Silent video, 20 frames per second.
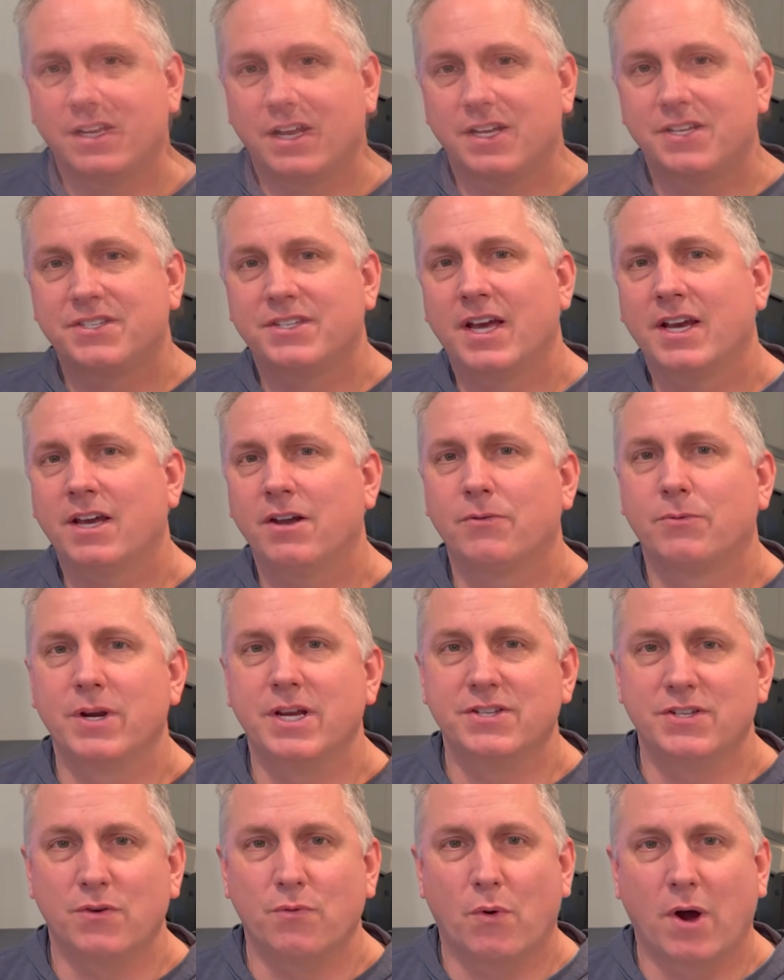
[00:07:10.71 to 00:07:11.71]
A second
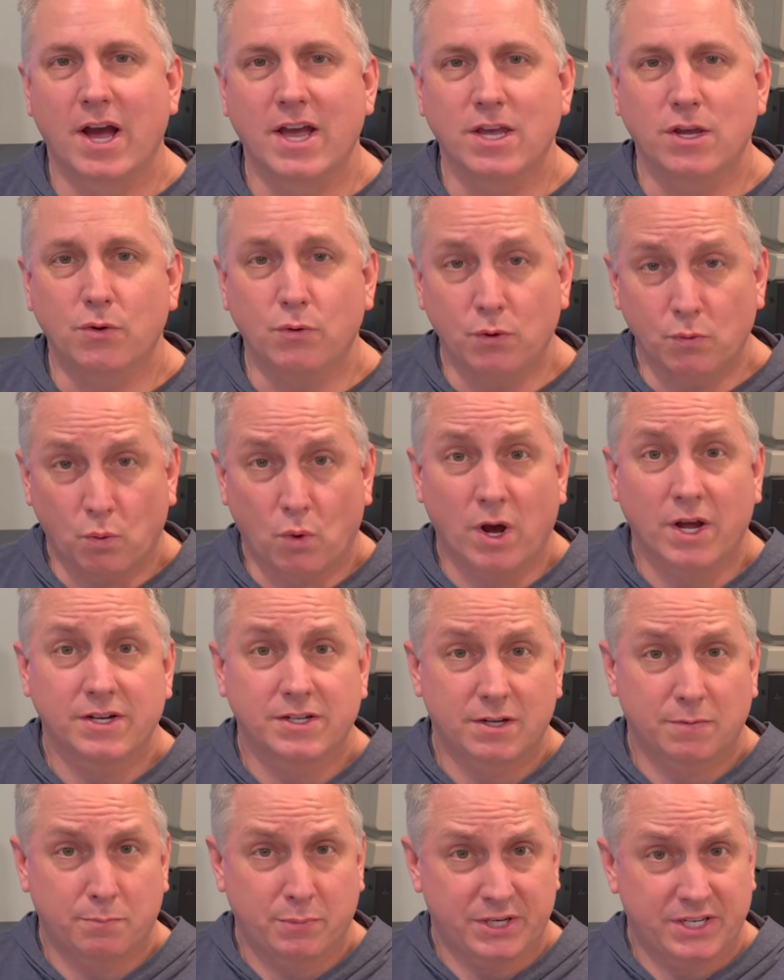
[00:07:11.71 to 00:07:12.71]
reason why you would
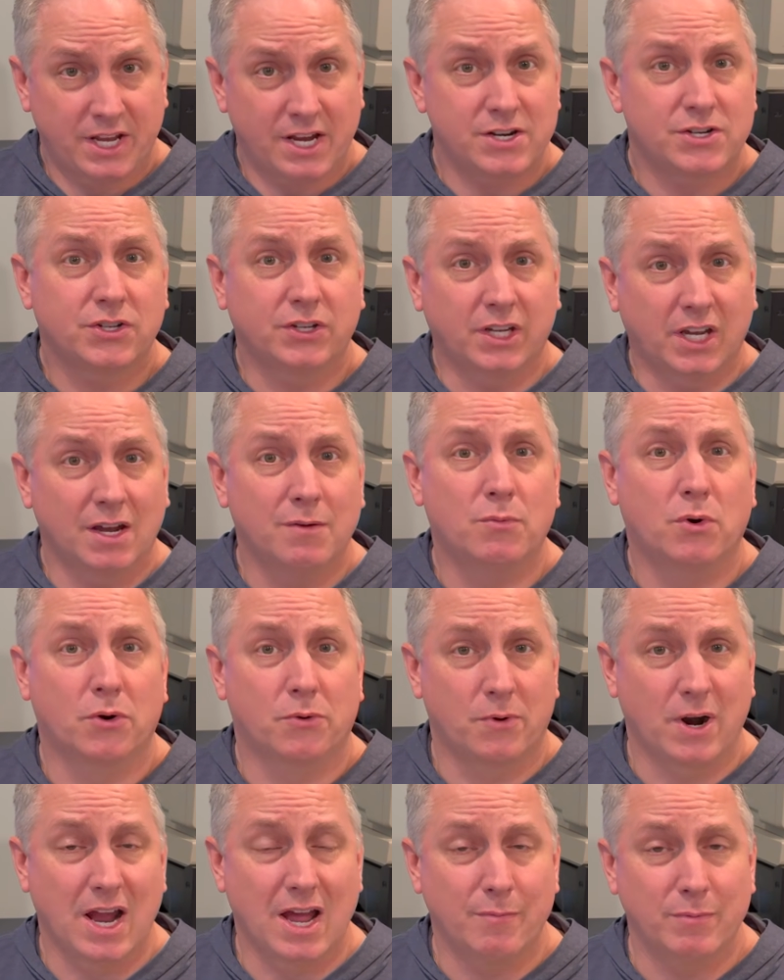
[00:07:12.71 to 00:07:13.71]
want to potentially get more
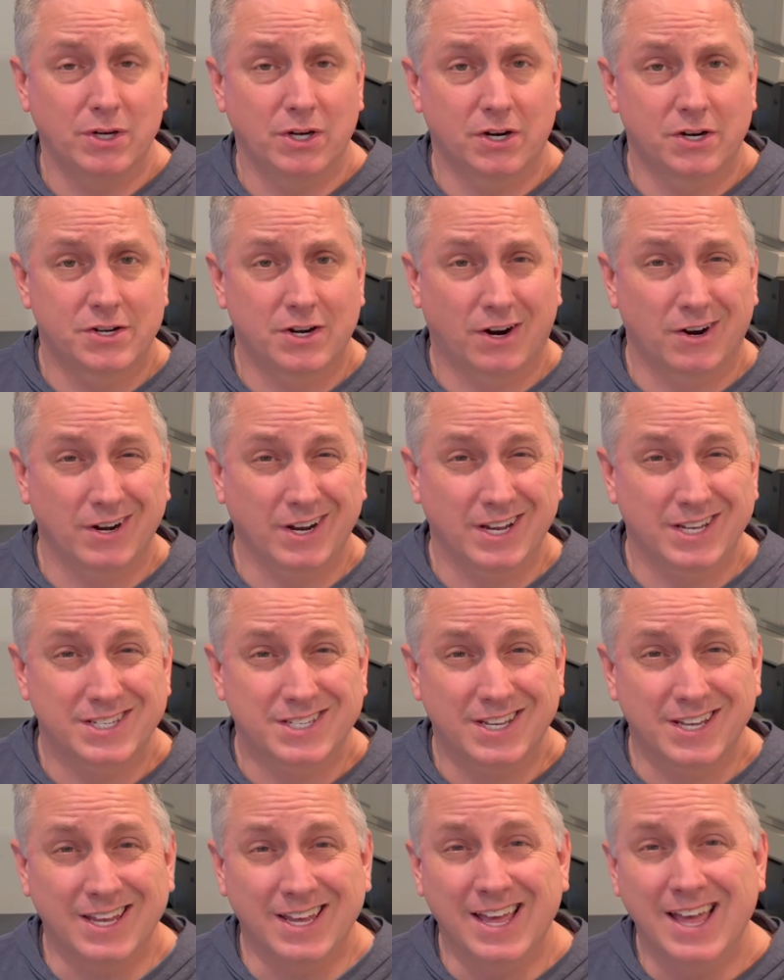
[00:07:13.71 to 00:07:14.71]
RAM in your Atari
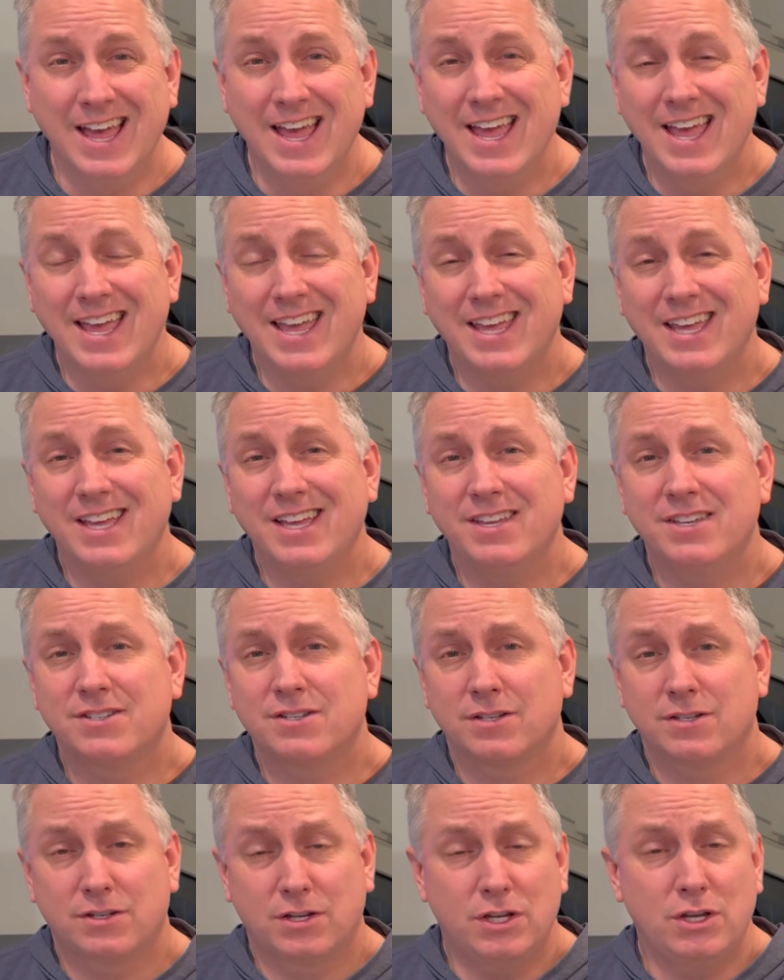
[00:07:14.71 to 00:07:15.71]
ST
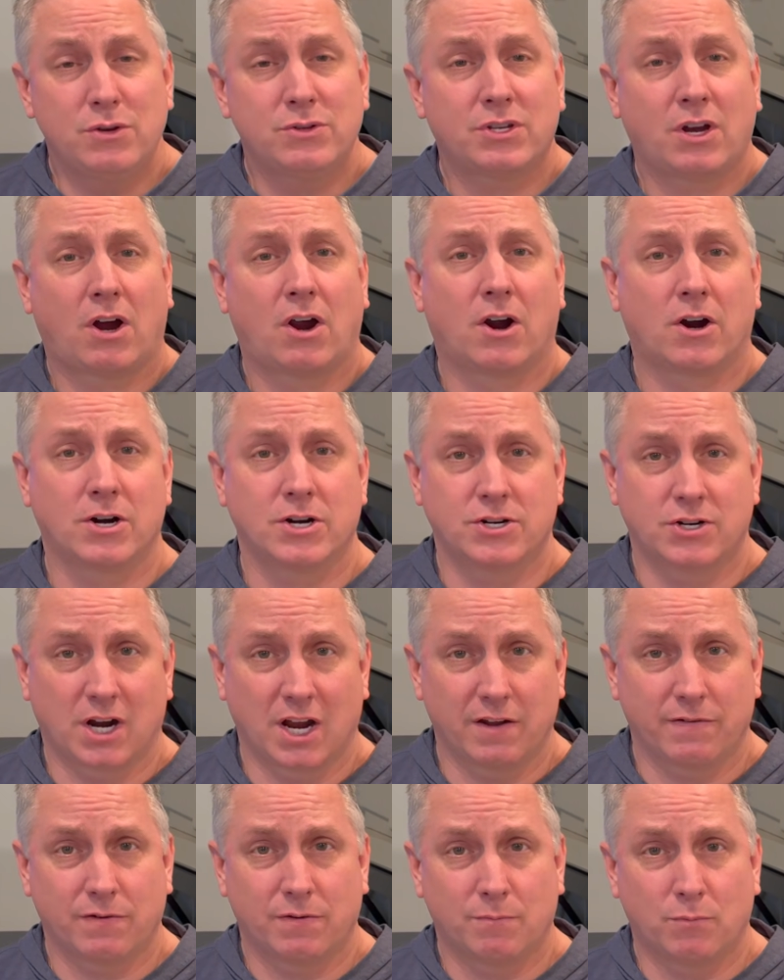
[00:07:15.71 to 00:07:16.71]
is to use a hard
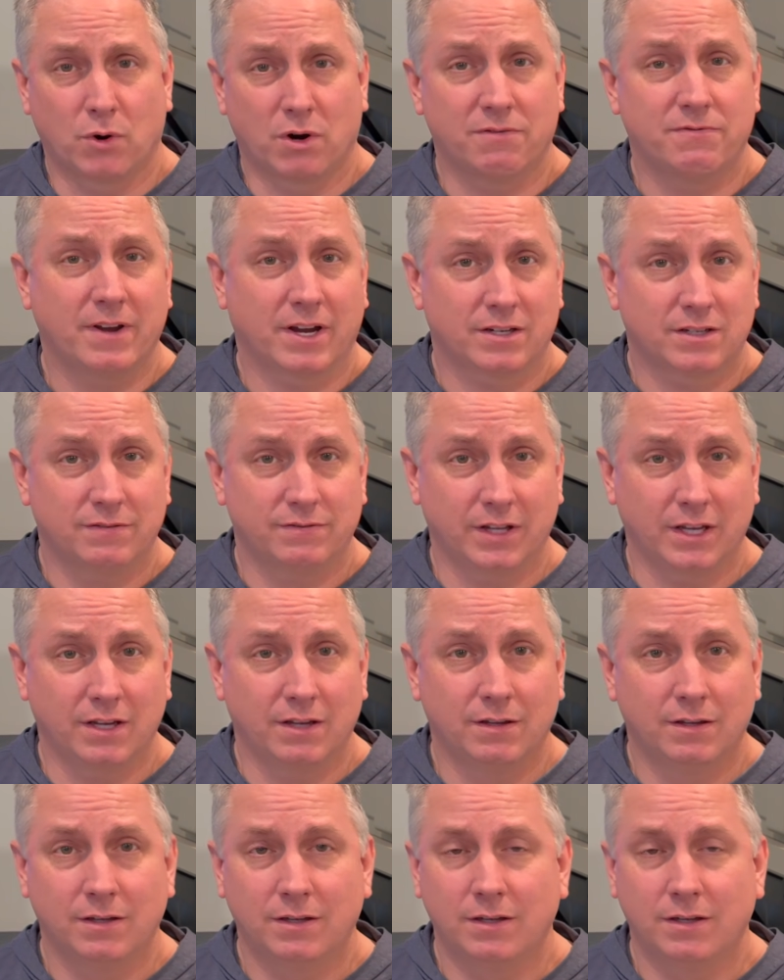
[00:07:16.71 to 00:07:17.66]
drive more effectively.